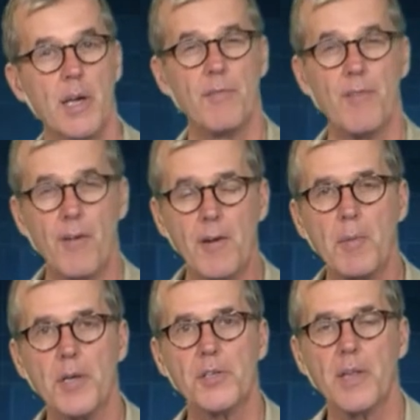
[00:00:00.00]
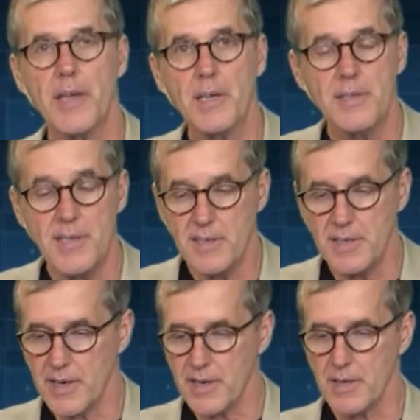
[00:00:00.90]
and very much like
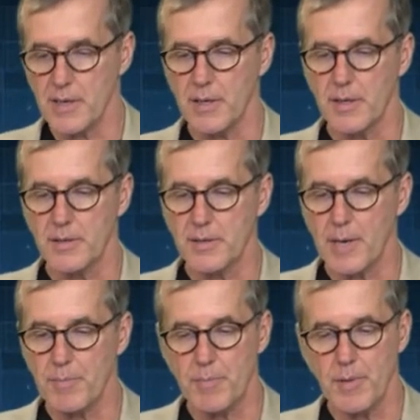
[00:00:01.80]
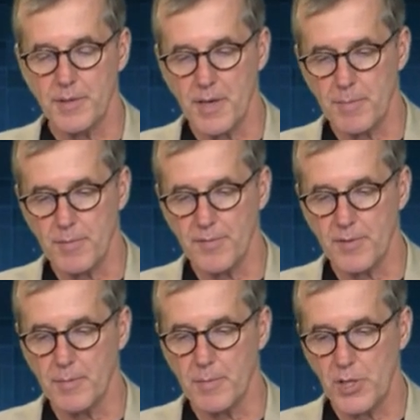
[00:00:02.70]
DTA type
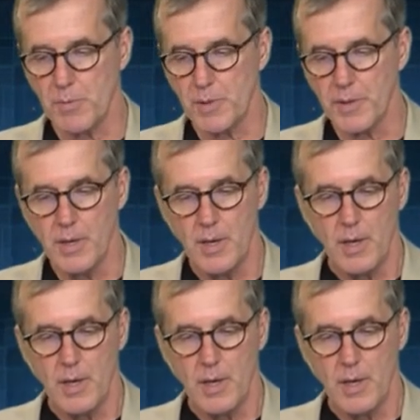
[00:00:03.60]
of measurement,